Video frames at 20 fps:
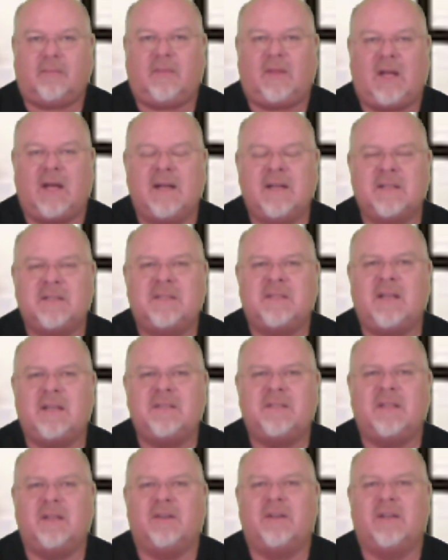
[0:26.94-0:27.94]
And it
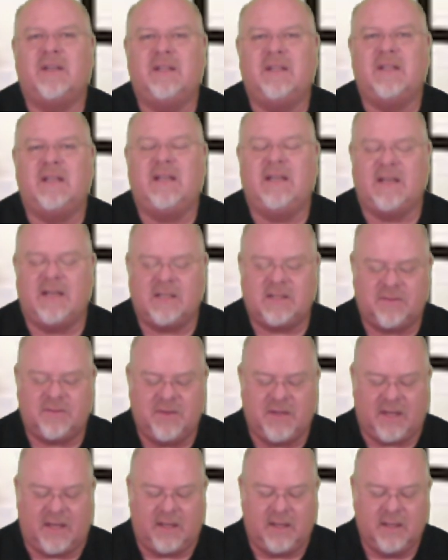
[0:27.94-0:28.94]
says there in the
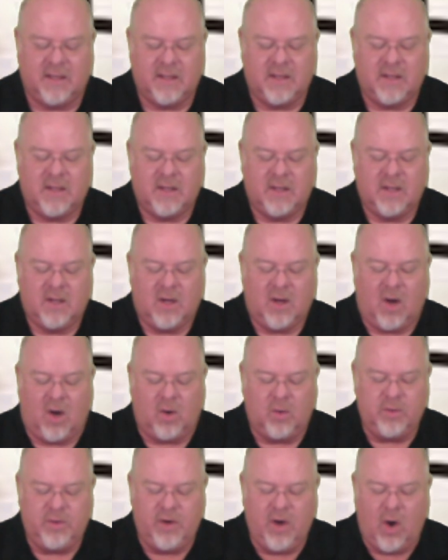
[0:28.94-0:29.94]
ESV,
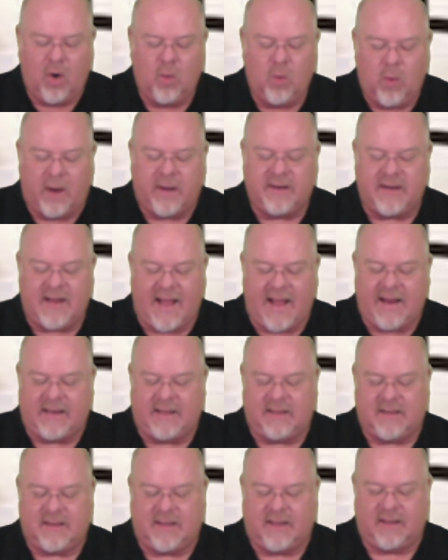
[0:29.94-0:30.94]
Owe no one
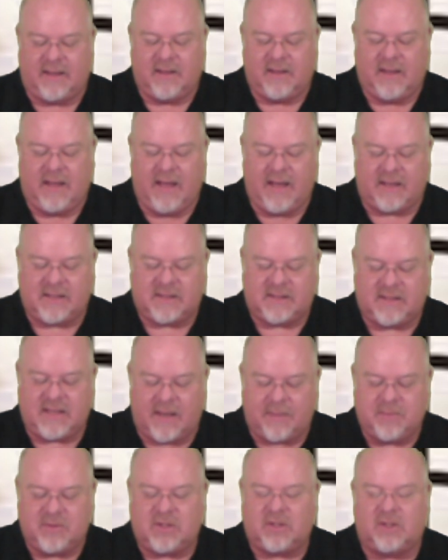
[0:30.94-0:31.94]
anything
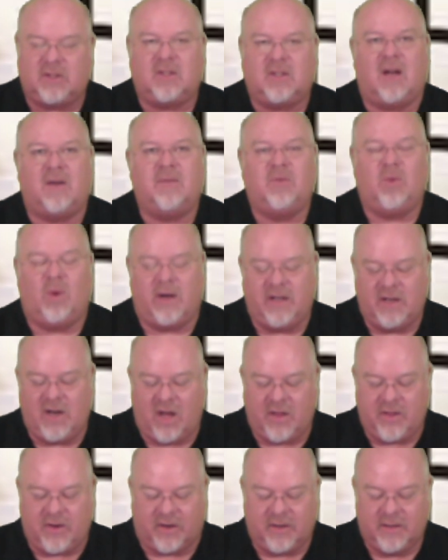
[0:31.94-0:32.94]
except to love one
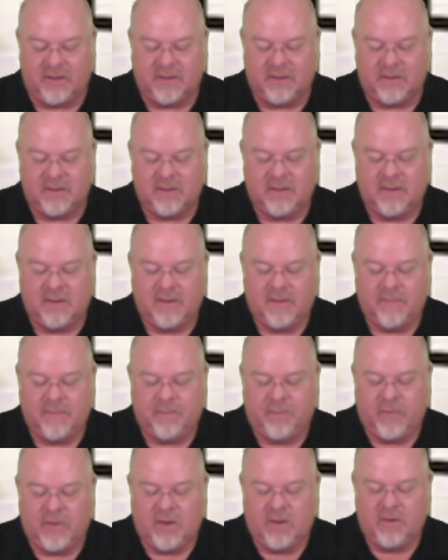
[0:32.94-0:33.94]
another.
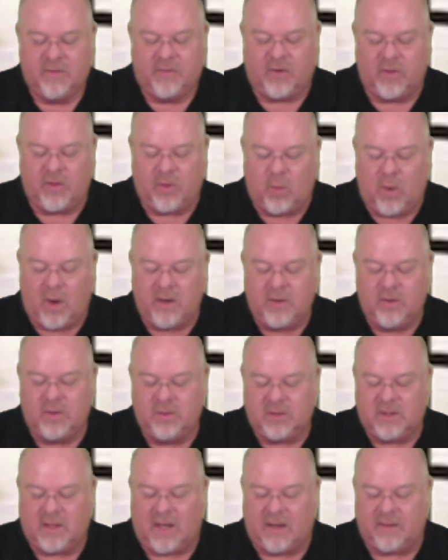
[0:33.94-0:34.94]
For the one who
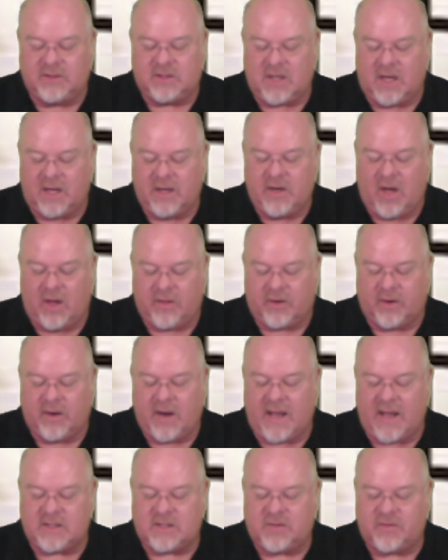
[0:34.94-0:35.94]
loves another
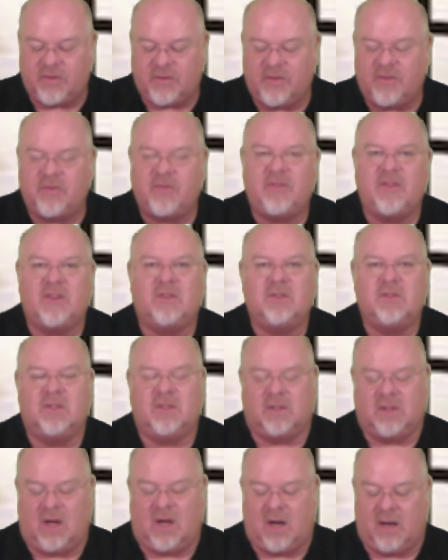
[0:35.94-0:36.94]
has fulfilled
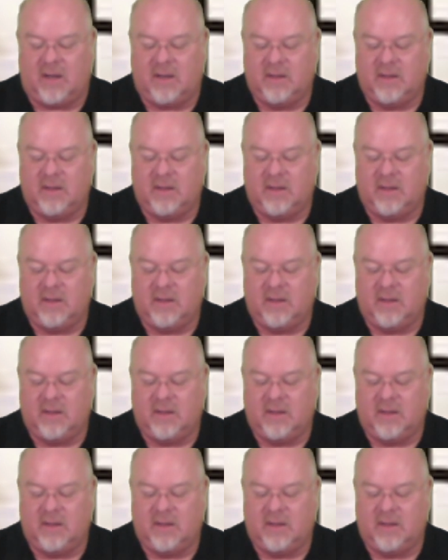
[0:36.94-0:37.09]
the law.